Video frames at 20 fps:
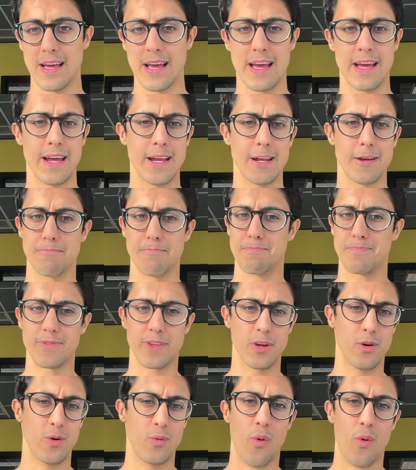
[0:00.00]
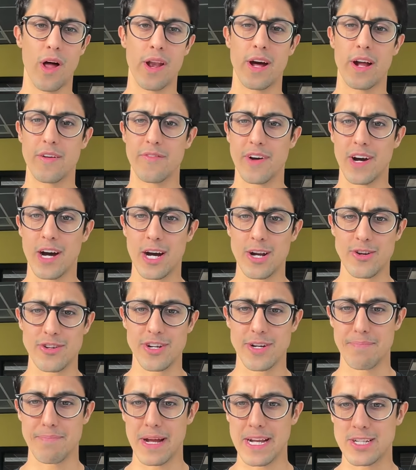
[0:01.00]
And, you know, one out of a
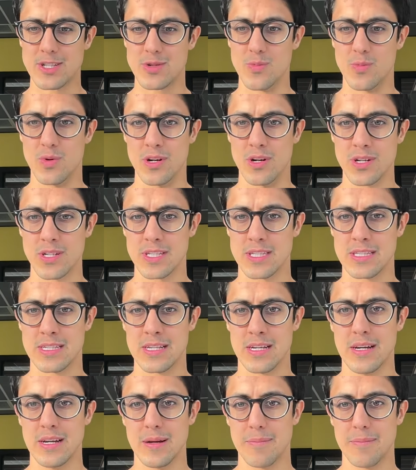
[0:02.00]
hundred bets works,